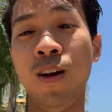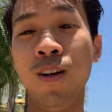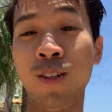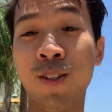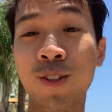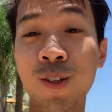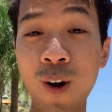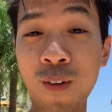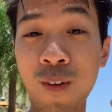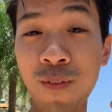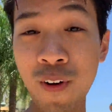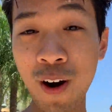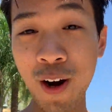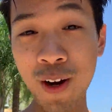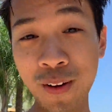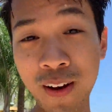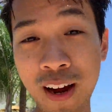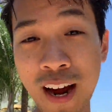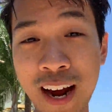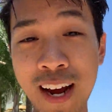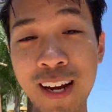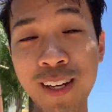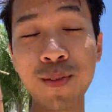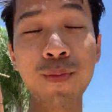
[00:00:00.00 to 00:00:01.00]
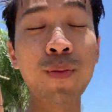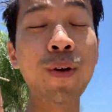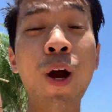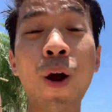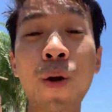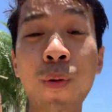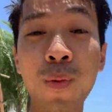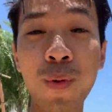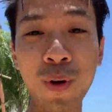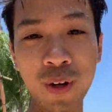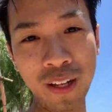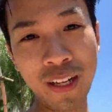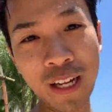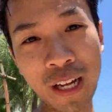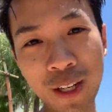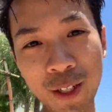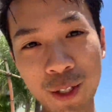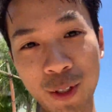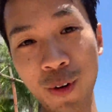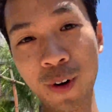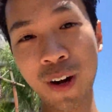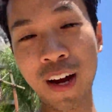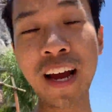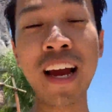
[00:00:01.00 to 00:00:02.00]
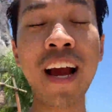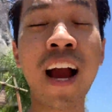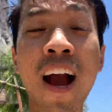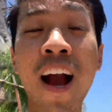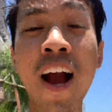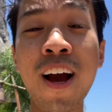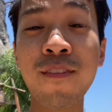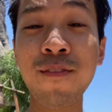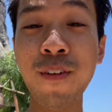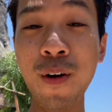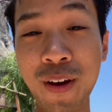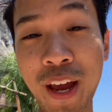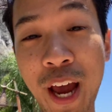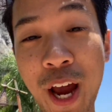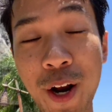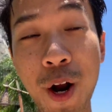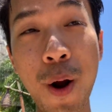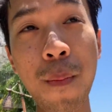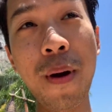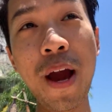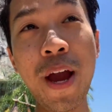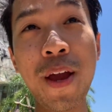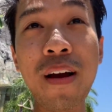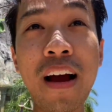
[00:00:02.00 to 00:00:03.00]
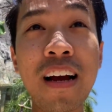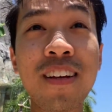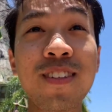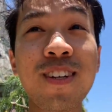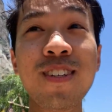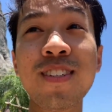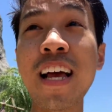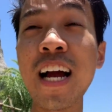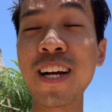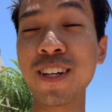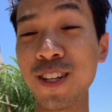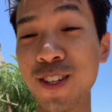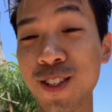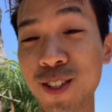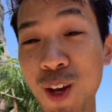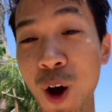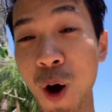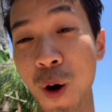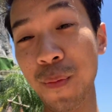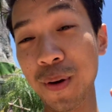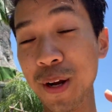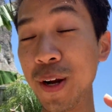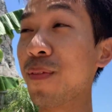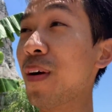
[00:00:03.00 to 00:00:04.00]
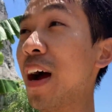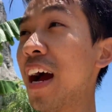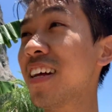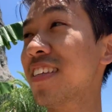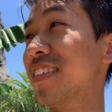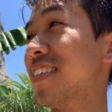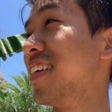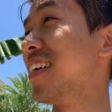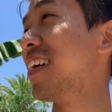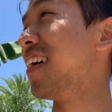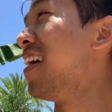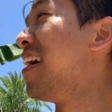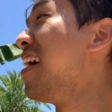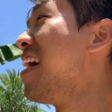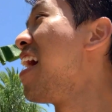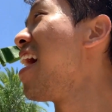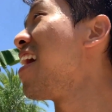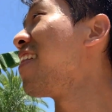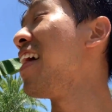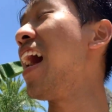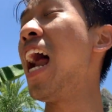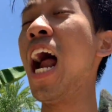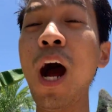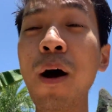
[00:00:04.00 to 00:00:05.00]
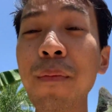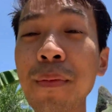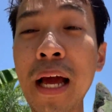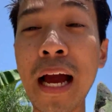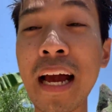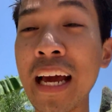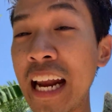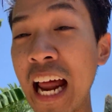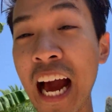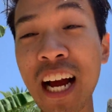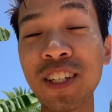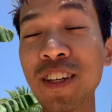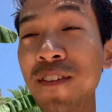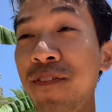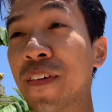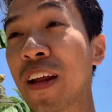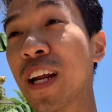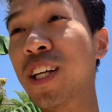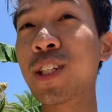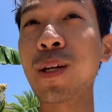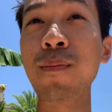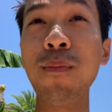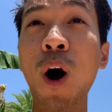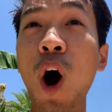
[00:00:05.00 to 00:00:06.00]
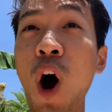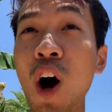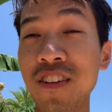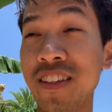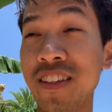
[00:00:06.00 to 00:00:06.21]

So far, you guys, we are really enjoying Volcano Bay, you guys. There's actually so many rides here that I don't think I can actually finish them all